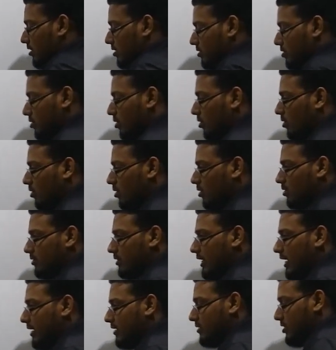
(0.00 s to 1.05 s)
So
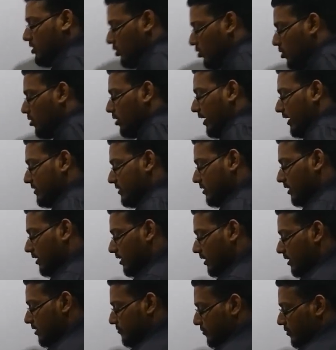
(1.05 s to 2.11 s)
there is no
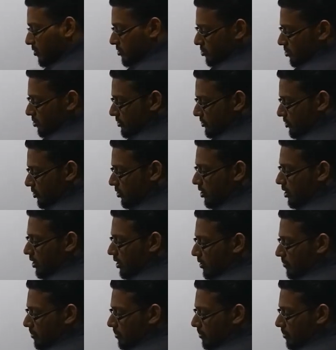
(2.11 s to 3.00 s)
external force also,